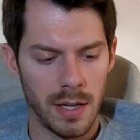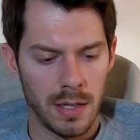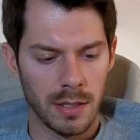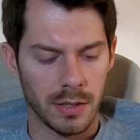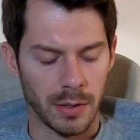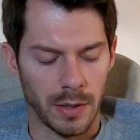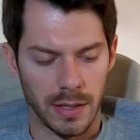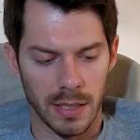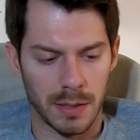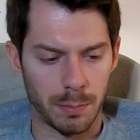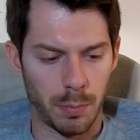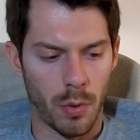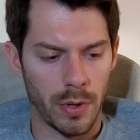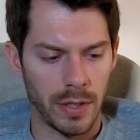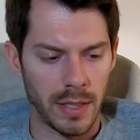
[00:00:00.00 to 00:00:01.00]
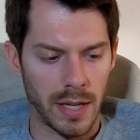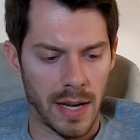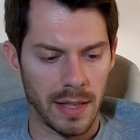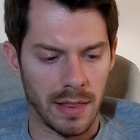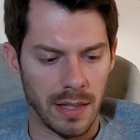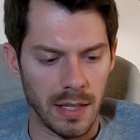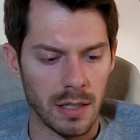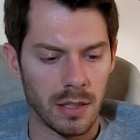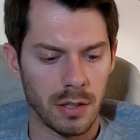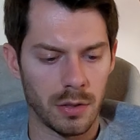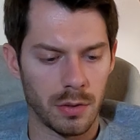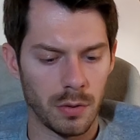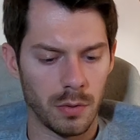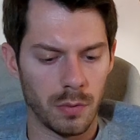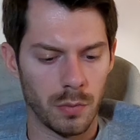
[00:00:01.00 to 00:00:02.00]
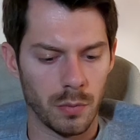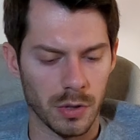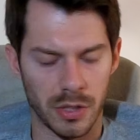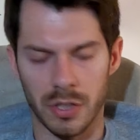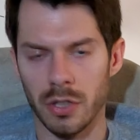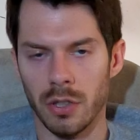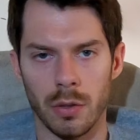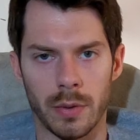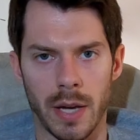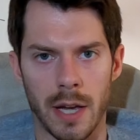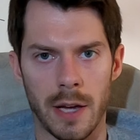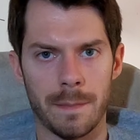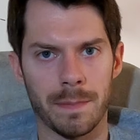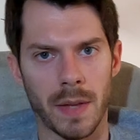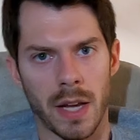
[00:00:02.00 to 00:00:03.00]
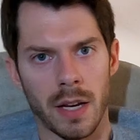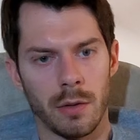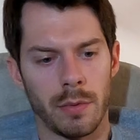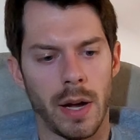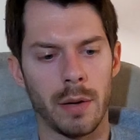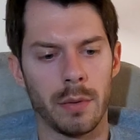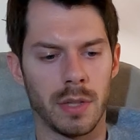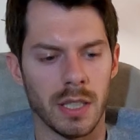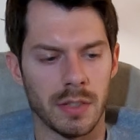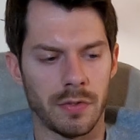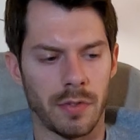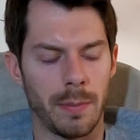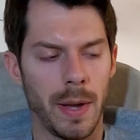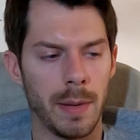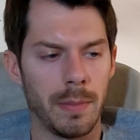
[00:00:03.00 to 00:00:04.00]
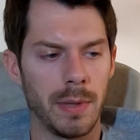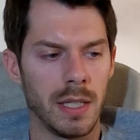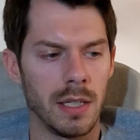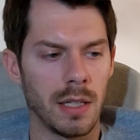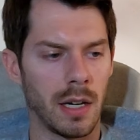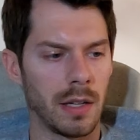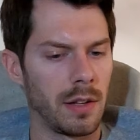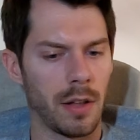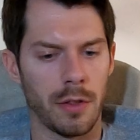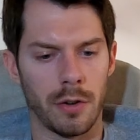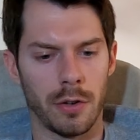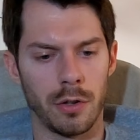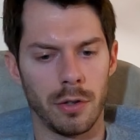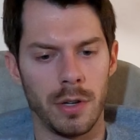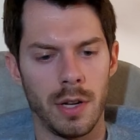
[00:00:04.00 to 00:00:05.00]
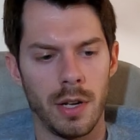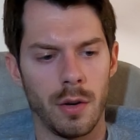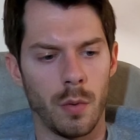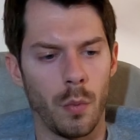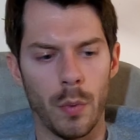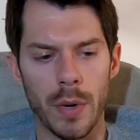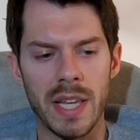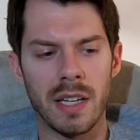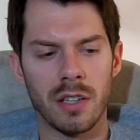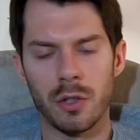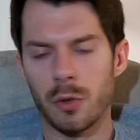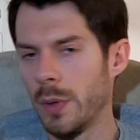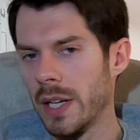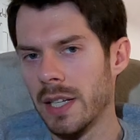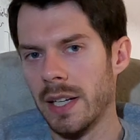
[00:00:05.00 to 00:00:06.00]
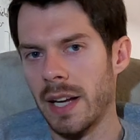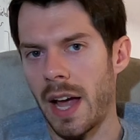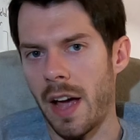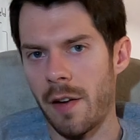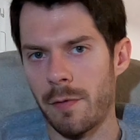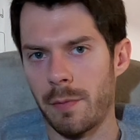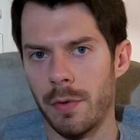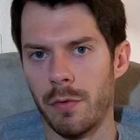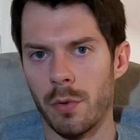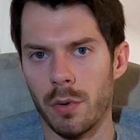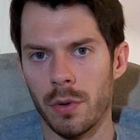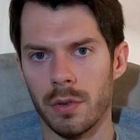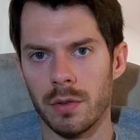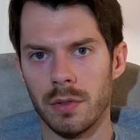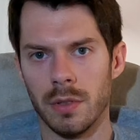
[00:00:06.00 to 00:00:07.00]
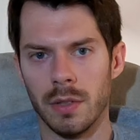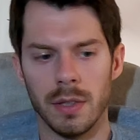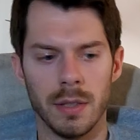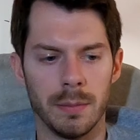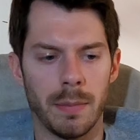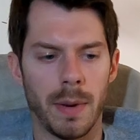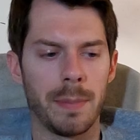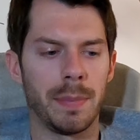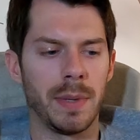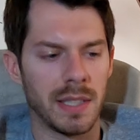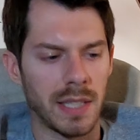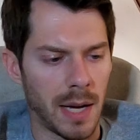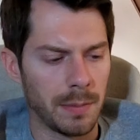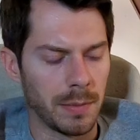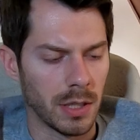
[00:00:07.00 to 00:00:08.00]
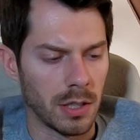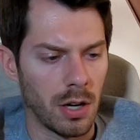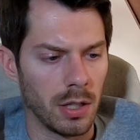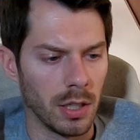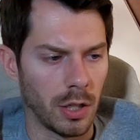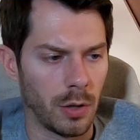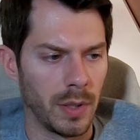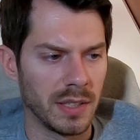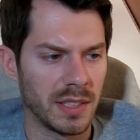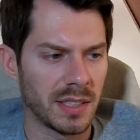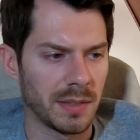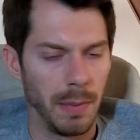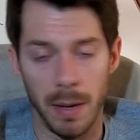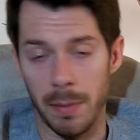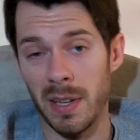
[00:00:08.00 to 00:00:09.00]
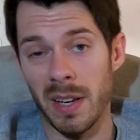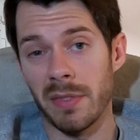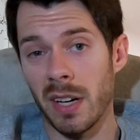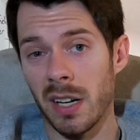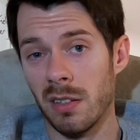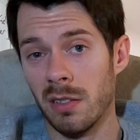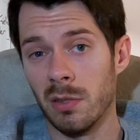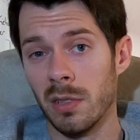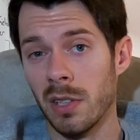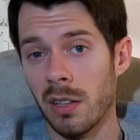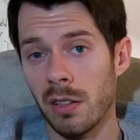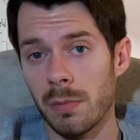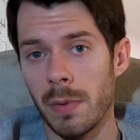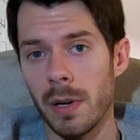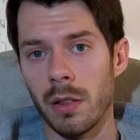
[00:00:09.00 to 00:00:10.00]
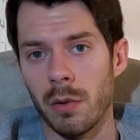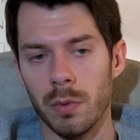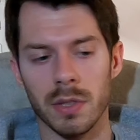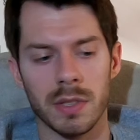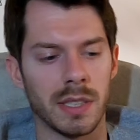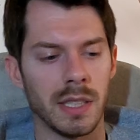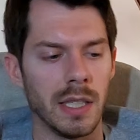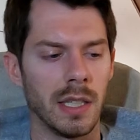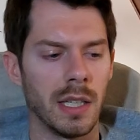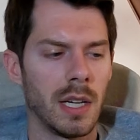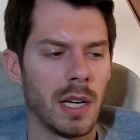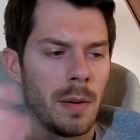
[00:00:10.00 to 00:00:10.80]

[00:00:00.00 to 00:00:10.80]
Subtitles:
So at this point, I think we're still okay. I can ride with this for maybe another week and a half before it might be time to call it quits. Maybe I've got a whole another month. We'll see.